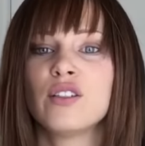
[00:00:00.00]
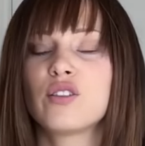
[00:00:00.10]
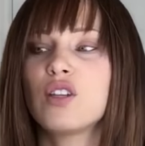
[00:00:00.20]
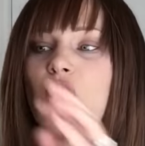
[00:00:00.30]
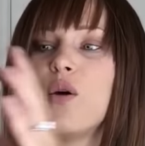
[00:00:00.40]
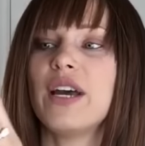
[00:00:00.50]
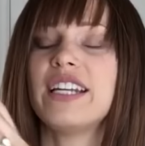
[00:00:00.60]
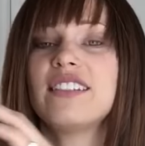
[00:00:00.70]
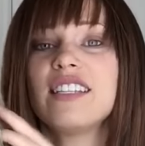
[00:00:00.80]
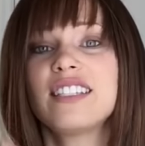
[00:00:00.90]
So
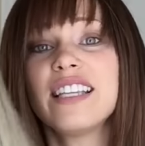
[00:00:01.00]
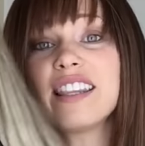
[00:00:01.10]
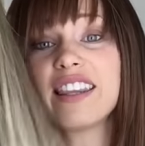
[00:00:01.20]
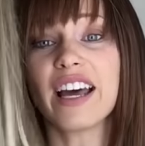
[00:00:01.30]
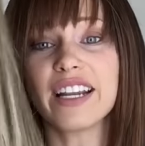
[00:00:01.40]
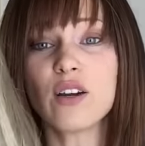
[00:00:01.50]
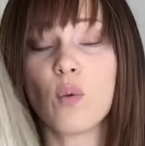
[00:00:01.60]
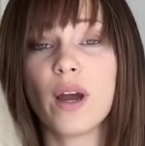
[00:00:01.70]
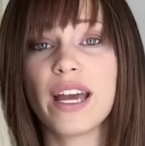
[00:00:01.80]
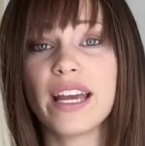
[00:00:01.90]
it is a synthetic
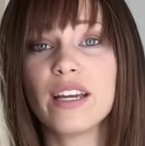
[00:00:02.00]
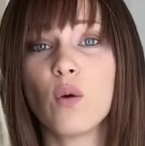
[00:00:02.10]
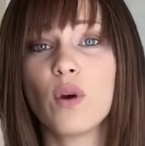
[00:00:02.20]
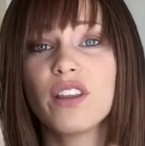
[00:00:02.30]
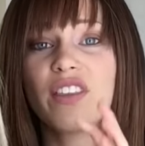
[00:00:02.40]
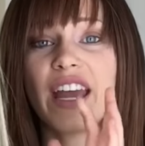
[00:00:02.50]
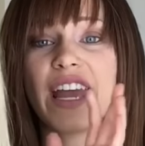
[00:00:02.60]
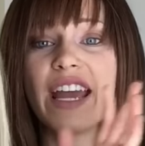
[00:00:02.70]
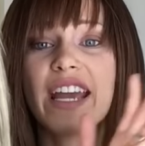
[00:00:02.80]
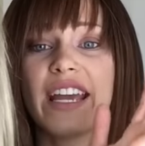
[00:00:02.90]
wig with
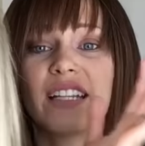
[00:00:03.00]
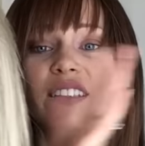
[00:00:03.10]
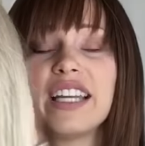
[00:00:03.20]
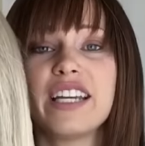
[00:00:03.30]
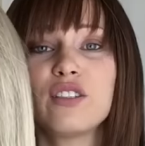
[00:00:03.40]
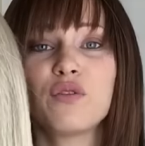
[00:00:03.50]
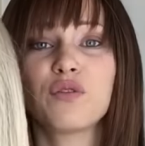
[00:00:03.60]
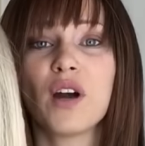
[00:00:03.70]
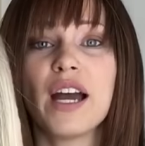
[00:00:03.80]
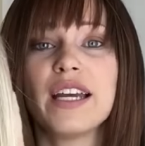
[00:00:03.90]
a lace
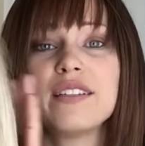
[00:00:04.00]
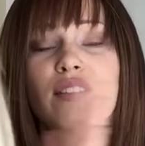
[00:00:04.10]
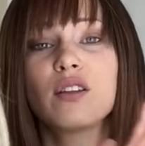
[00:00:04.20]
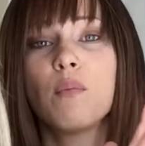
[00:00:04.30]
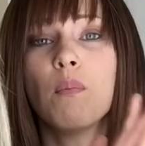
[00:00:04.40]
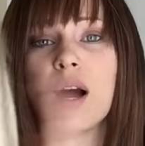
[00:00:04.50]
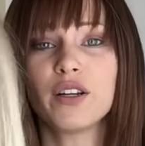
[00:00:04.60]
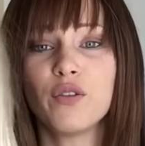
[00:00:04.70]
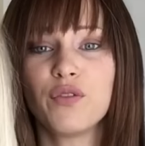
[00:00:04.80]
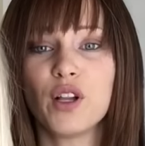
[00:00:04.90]
front,
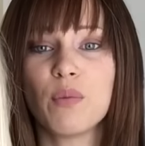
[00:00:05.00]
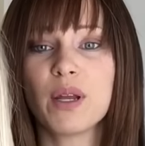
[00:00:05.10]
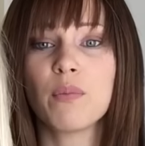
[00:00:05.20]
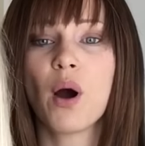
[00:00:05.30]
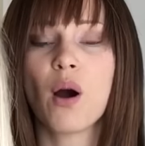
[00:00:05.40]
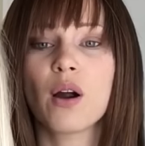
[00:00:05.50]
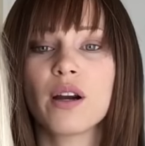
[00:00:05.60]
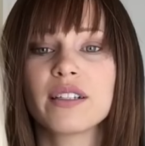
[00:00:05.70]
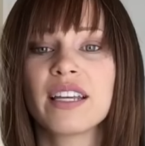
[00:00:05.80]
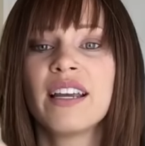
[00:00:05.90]
monofilament
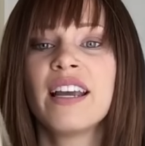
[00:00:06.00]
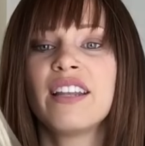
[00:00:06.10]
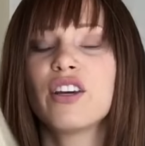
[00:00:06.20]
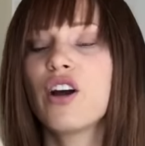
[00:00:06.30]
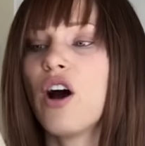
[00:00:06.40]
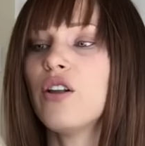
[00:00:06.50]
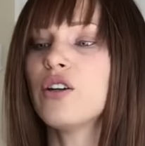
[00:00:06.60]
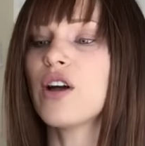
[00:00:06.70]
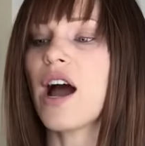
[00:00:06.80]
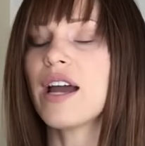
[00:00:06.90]
part. The
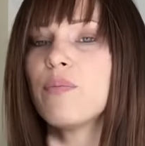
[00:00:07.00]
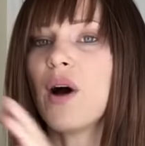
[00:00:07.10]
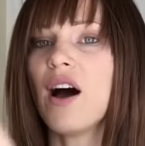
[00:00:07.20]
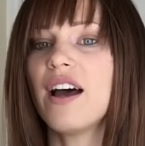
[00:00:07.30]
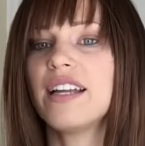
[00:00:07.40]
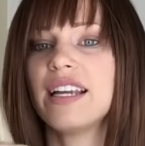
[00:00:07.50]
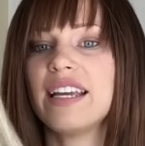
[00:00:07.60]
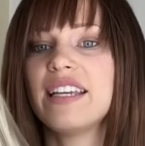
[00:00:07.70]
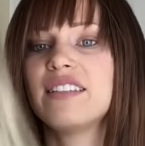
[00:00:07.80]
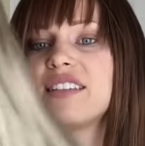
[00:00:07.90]
color I bought
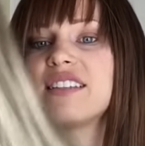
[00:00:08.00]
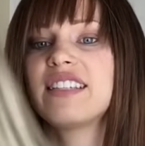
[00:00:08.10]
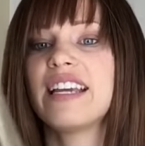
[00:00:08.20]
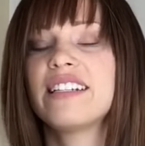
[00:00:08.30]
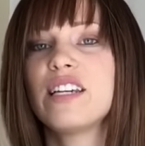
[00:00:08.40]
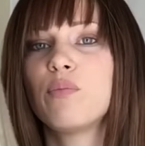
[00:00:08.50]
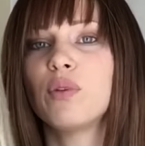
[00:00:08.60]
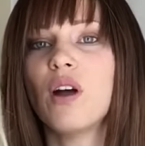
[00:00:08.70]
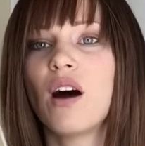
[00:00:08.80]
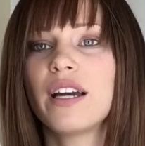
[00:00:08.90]
is the sandy
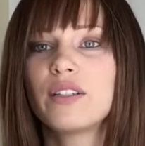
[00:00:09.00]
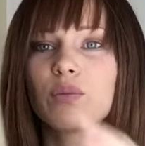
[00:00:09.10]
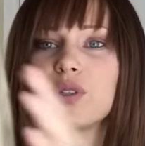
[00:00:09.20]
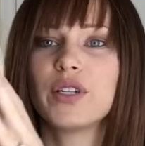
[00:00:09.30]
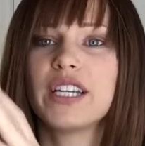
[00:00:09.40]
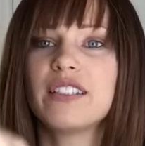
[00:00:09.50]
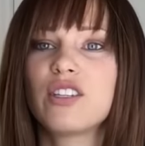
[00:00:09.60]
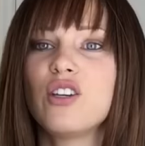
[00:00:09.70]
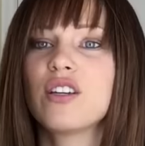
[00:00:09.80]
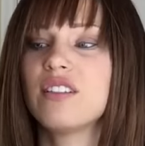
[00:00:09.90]
blonde rooted.
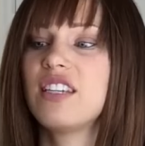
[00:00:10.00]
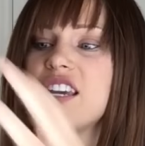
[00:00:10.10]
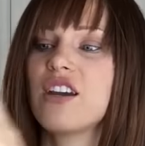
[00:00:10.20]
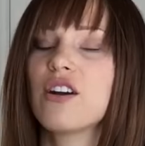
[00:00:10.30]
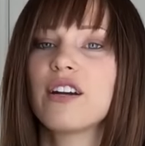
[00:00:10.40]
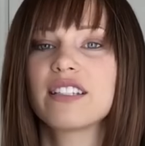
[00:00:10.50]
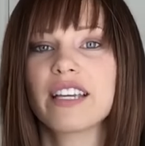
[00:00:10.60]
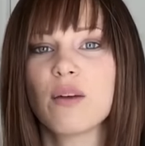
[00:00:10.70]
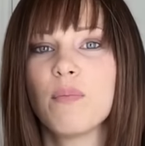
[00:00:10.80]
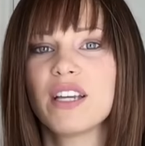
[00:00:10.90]
So you can see here, it's
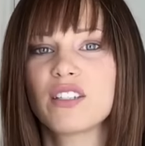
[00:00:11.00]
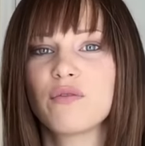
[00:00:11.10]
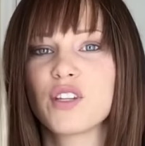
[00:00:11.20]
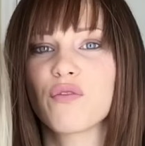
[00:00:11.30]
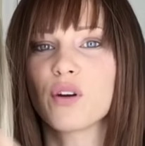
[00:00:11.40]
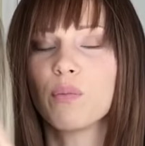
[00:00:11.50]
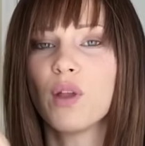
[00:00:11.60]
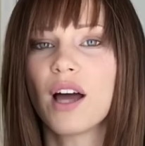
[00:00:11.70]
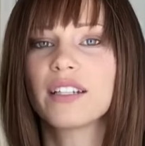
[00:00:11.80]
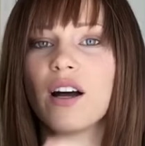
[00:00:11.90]
like a mix of different
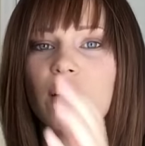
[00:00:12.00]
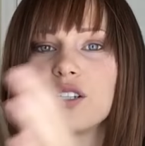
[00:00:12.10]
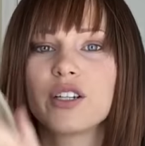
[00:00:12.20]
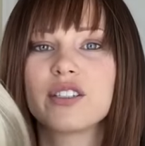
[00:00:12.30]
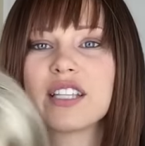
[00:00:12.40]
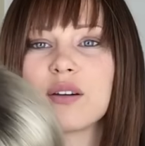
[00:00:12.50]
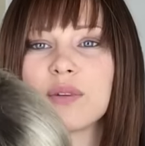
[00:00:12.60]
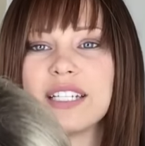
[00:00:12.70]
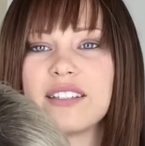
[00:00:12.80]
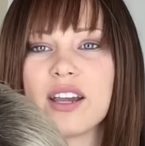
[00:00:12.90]
blonde colors and
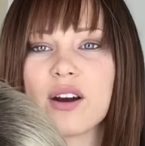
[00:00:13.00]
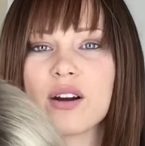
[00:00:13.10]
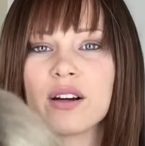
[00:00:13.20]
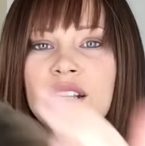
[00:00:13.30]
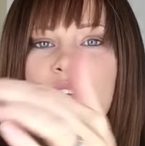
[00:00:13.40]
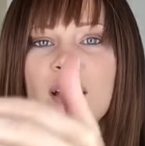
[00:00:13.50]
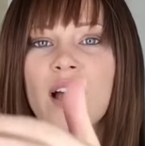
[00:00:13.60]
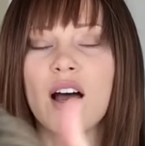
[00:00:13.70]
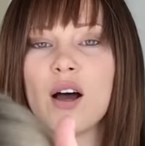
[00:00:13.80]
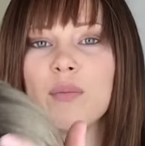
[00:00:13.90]
right there,
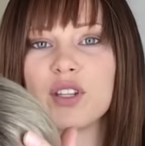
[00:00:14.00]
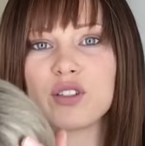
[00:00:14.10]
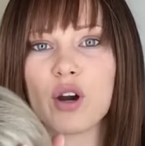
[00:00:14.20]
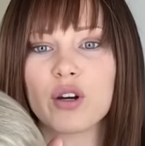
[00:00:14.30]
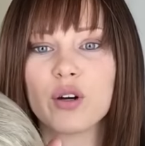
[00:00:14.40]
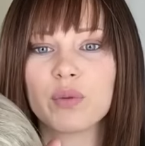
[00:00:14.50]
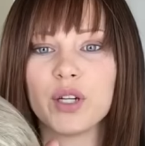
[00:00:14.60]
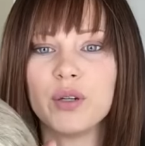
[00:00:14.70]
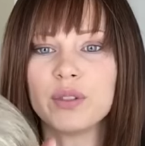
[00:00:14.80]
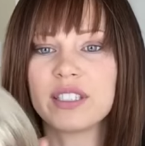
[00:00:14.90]
um, the darker
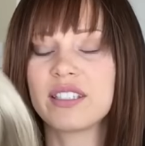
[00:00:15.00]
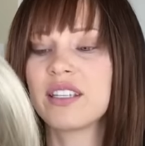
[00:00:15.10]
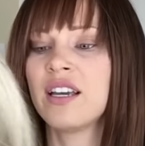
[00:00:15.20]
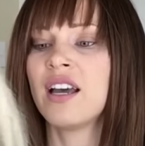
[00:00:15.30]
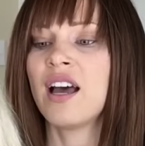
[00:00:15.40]
roots.